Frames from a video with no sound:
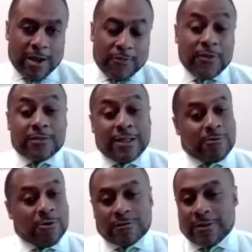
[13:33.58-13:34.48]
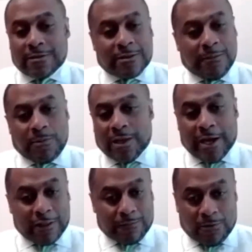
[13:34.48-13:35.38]
I think that that's the tip of the
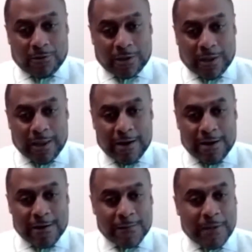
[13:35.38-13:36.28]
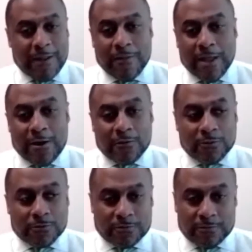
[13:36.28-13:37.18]
iceberg. And now
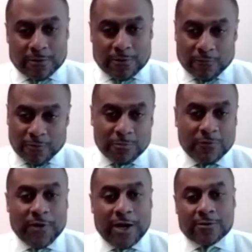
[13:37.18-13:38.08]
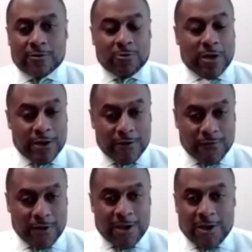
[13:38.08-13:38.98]
there's the charisma factor you have,
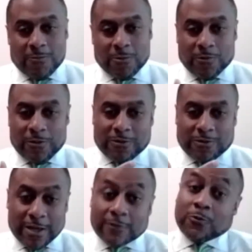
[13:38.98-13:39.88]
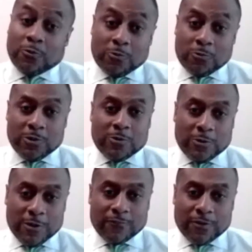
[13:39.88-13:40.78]
where it's kind of cool. You
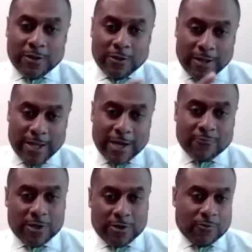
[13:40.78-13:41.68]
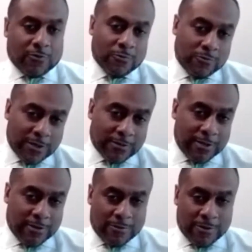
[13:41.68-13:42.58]
have that a high ranking recruit that's
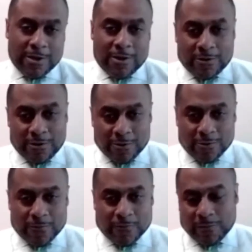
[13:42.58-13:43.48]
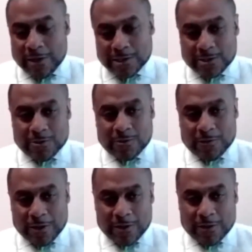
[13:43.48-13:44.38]
now, from last year,